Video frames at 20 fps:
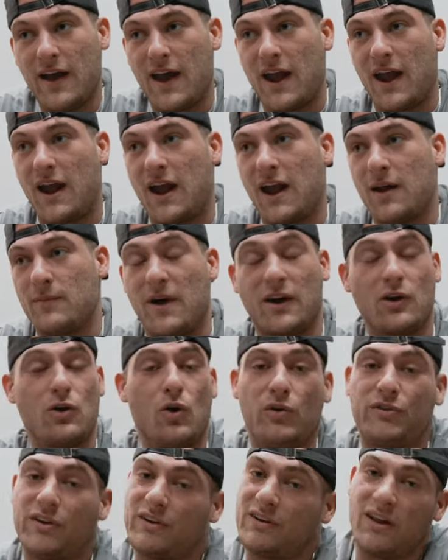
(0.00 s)
and my
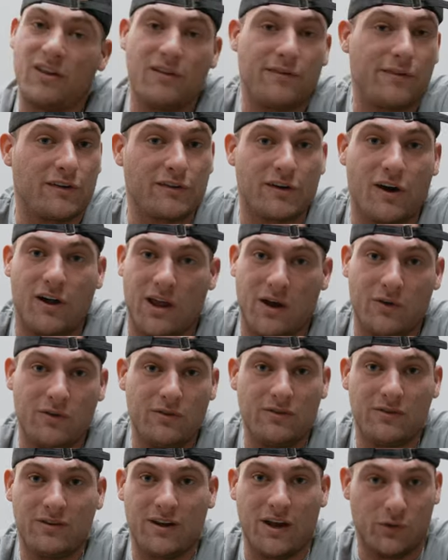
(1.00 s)
goal is just to get in the first call out.
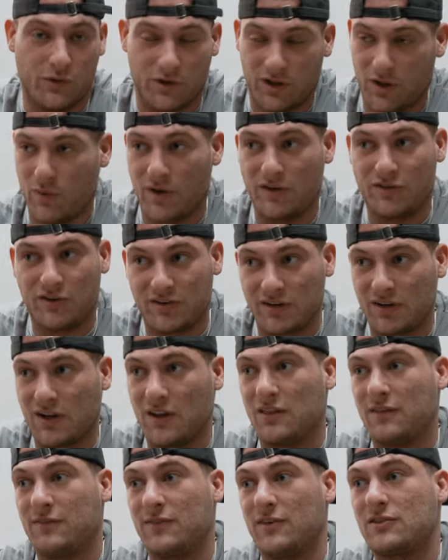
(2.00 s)
It really was just to
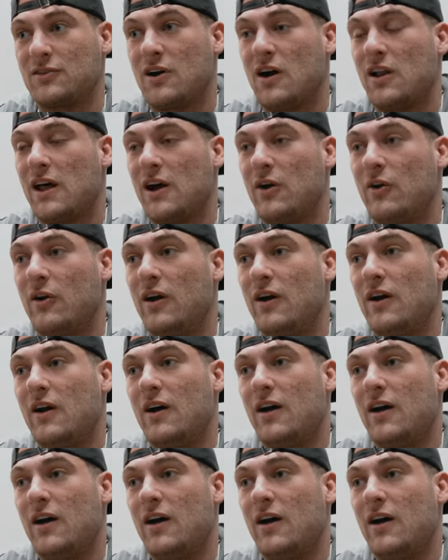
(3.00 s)
get in the first call out.